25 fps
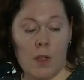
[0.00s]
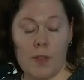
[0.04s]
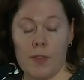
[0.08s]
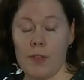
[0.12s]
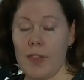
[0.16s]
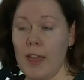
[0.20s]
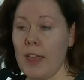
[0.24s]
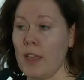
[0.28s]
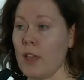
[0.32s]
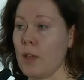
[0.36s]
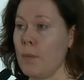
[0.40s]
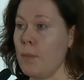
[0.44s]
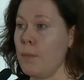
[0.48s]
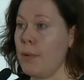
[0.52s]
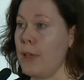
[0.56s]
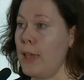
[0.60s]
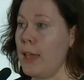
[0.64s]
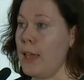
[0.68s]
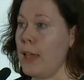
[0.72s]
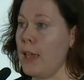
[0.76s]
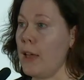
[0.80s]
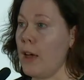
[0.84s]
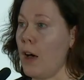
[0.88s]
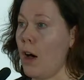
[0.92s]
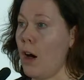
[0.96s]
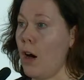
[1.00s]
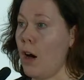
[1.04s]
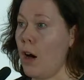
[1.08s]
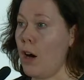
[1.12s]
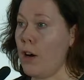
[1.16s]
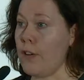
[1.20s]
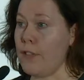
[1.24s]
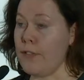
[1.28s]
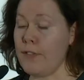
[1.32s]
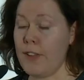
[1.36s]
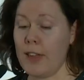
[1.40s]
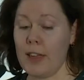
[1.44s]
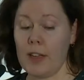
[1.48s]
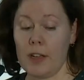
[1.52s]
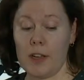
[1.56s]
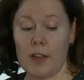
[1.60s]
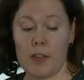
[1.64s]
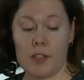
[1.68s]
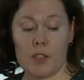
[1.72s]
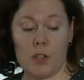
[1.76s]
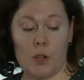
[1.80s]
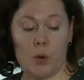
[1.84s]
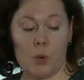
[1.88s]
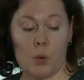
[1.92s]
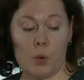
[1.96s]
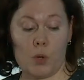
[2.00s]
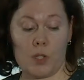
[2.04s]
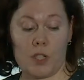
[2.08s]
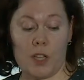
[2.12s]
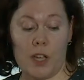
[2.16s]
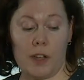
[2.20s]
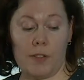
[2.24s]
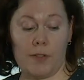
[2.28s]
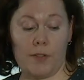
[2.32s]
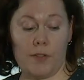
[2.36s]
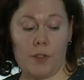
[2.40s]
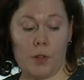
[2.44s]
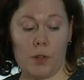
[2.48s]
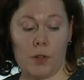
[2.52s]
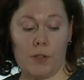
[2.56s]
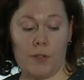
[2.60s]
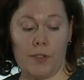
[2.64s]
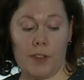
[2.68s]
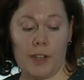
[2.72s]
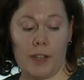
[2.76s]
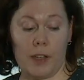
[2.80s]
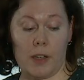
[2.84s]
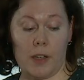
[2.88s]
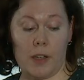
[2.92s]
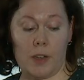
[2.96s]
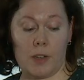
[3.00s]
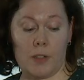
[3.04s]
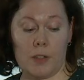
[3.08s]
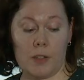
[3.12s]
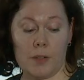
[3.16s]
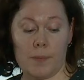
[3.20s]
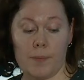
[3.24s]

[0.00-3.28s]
They can be half-fingered and also full-fingered.